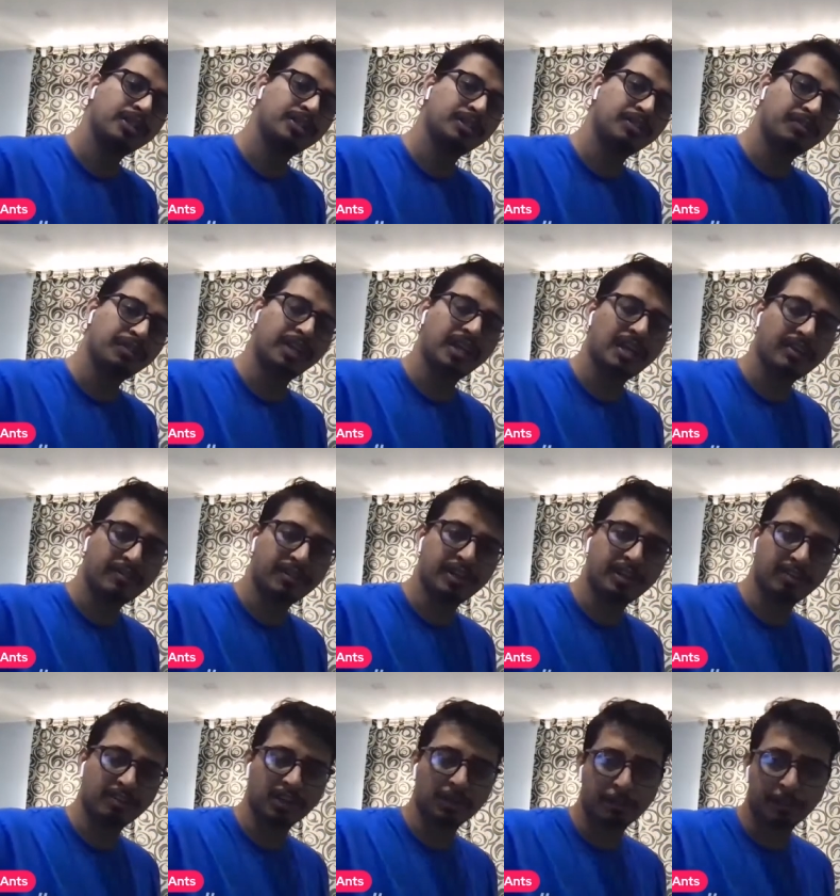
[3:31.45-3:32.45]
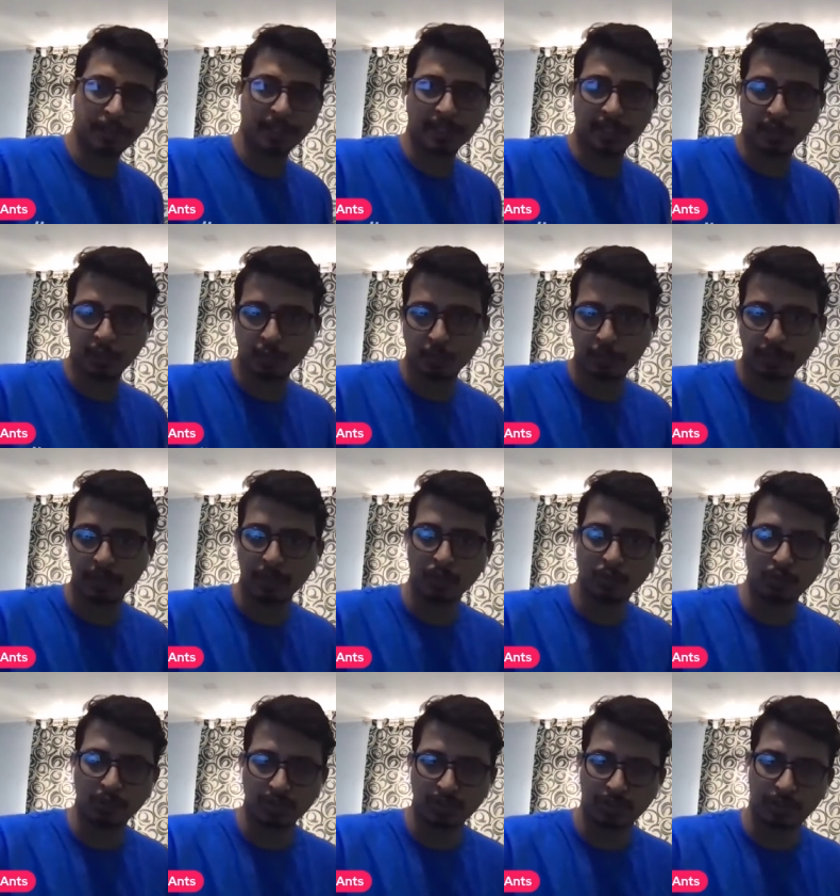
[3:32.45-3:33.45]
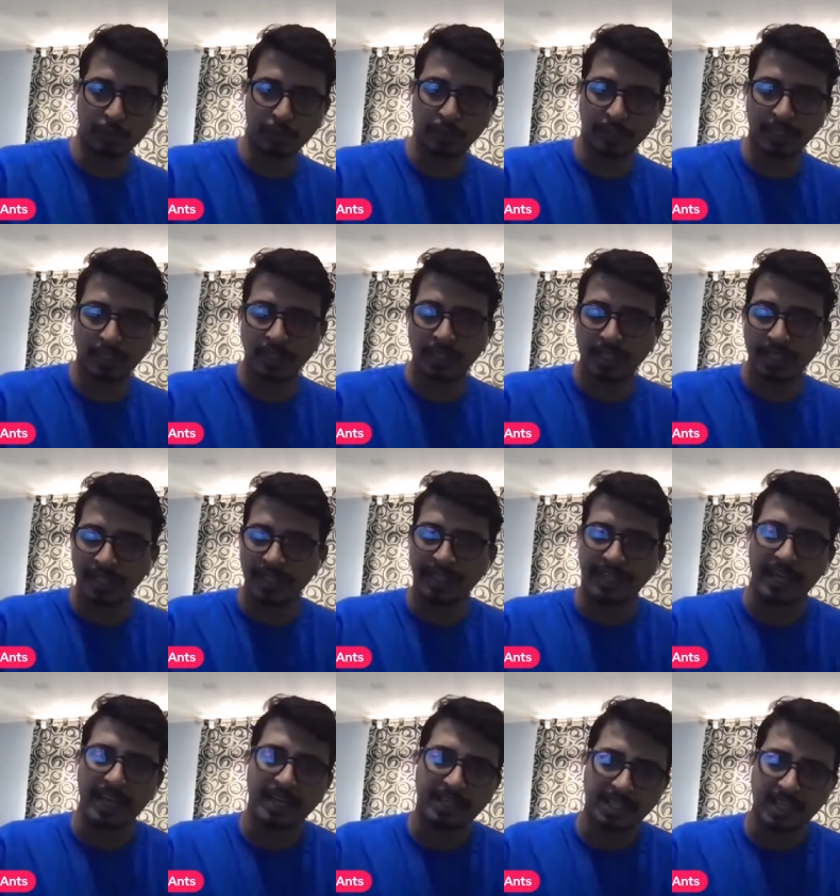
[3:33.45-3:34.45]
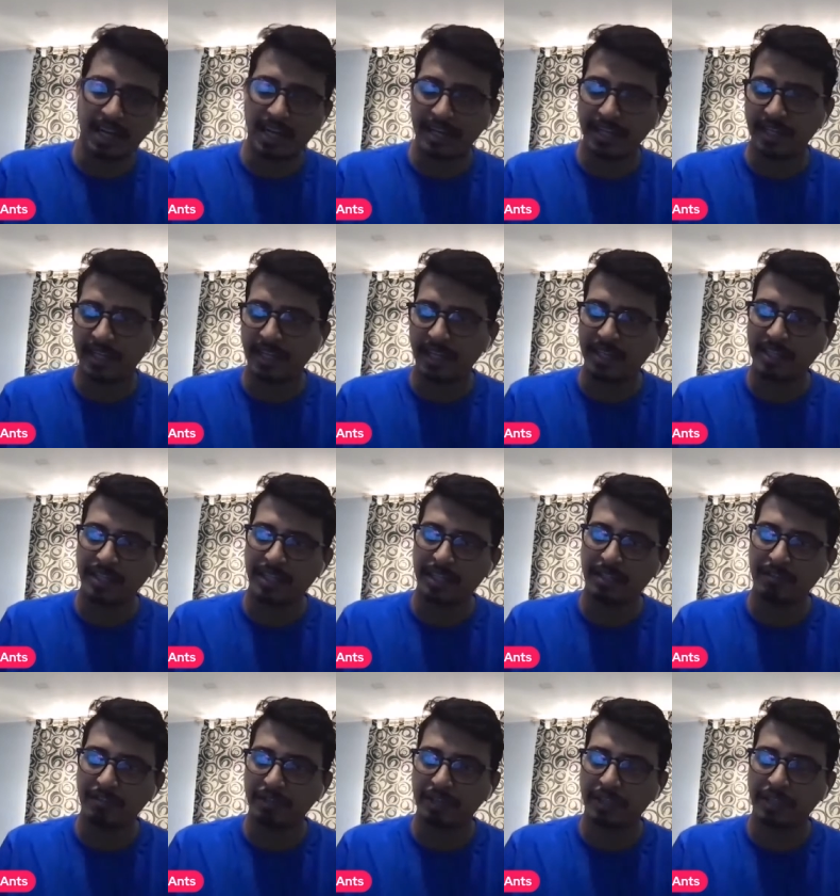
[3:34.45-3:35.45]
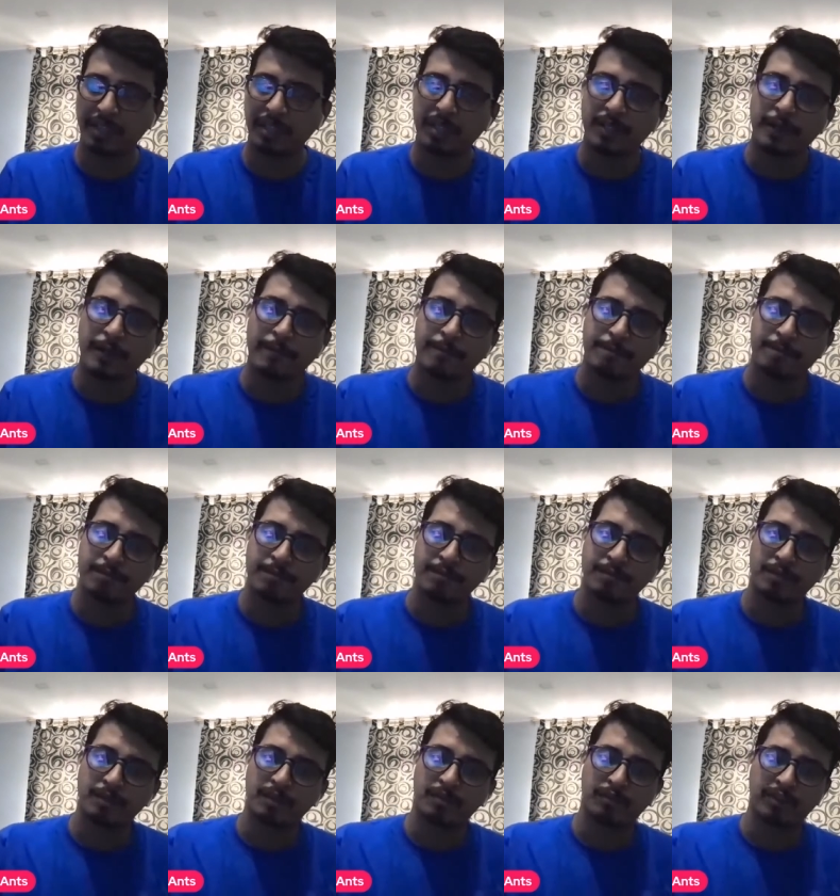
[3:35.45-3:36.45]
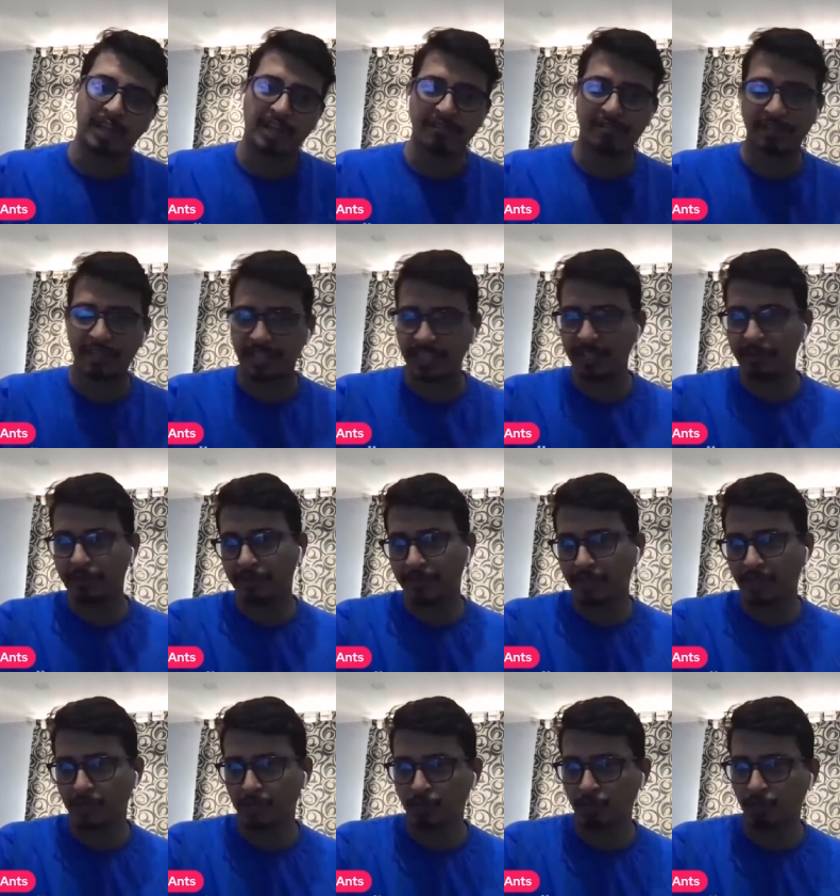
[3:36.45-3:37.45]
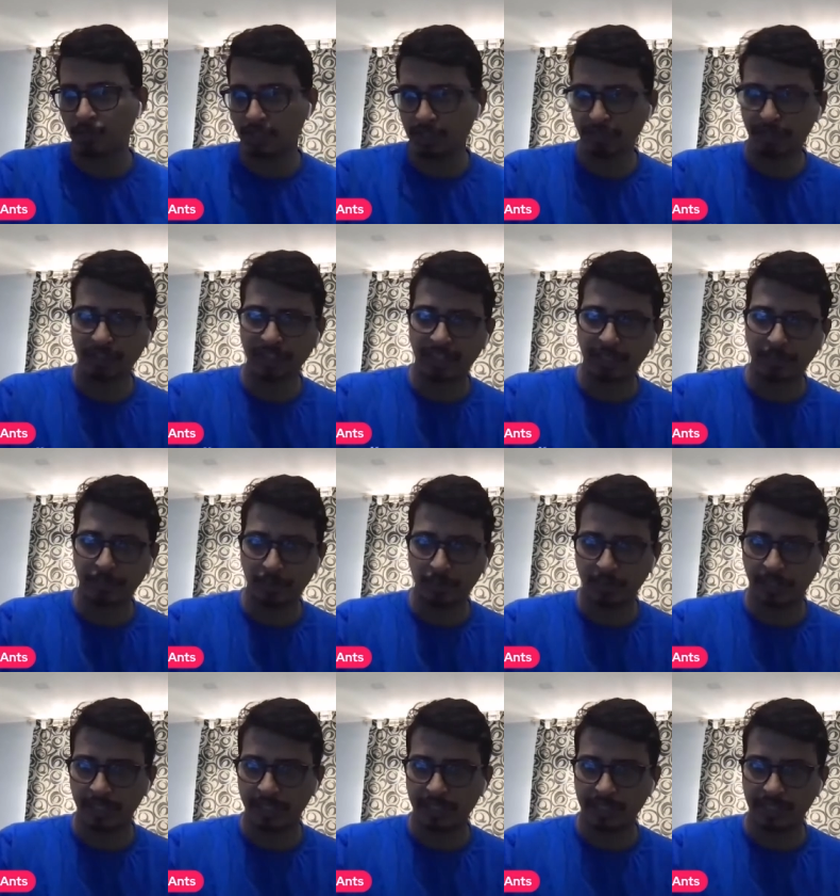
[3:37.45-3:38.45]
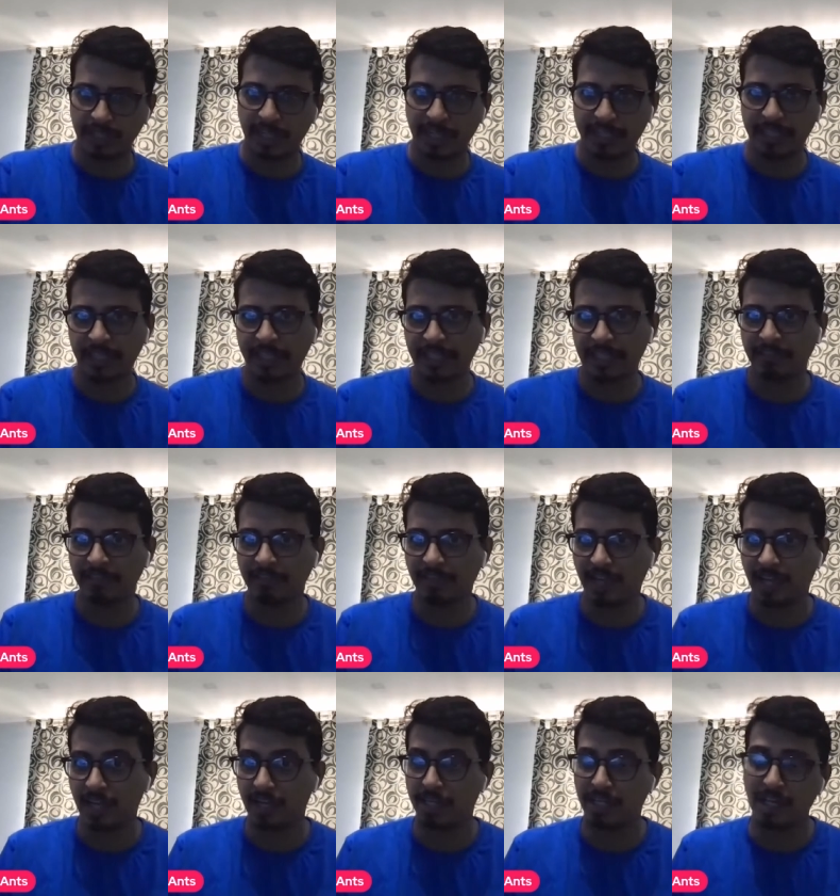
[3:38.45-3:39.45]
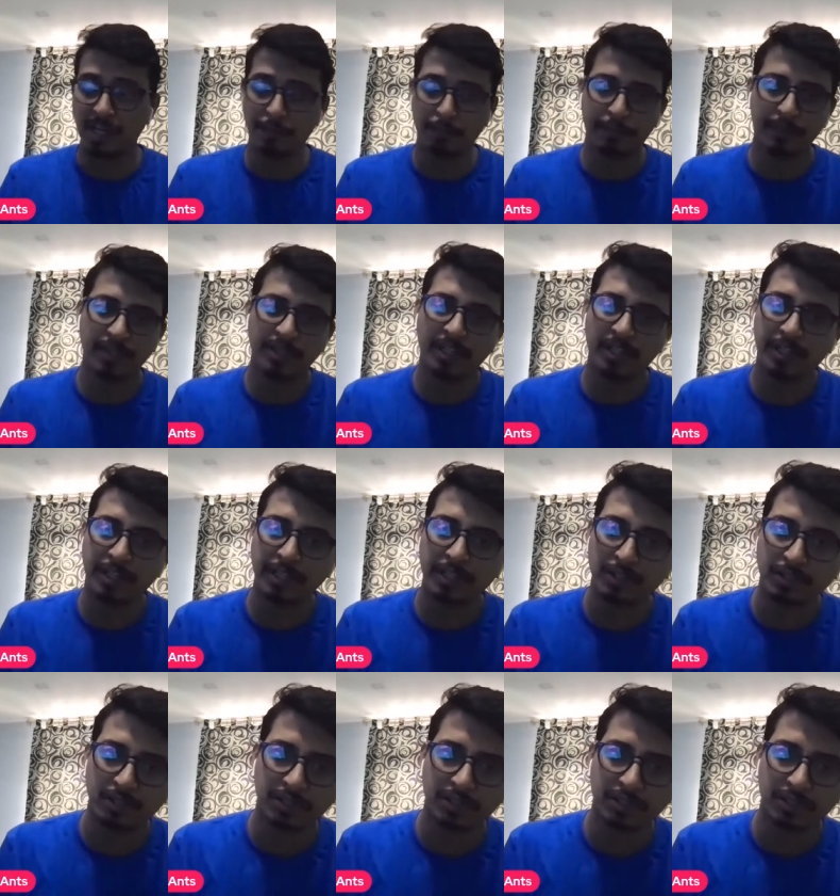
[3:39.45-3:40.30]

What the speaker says: As in, we have a developer in Adobe who was doing React Aria, and then we have a team here who worked with them to get React Native Aria up and running.